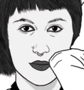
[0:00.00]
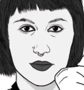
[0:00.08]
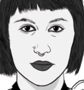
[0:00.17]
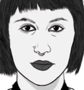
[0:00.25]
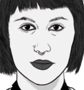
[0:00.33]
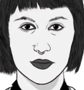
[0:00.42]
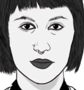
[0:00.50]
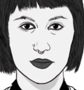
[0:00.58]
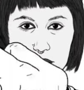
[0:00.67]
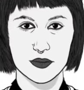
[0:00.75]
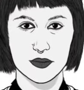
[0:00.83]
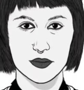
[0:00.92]

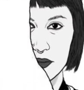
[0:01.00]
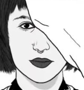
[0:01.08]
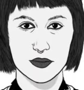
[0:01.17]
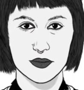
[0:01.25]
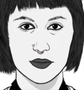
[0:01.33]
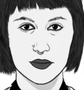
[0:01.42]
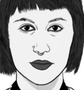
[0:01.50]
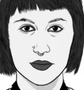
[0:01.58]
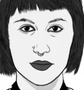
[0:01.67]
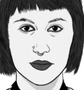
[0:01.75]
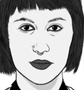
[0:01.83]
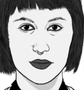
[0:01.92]

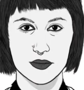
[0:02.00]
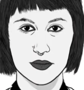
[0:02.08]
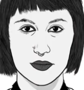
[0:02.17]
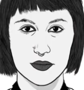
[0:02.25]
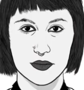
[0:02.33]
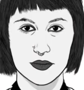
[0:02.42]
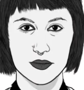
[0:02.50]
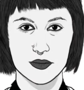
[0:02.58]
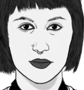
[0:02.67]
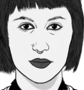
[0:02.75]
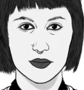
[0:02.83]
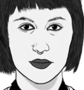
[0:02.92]

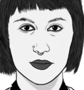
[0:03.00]
Nobody speaks.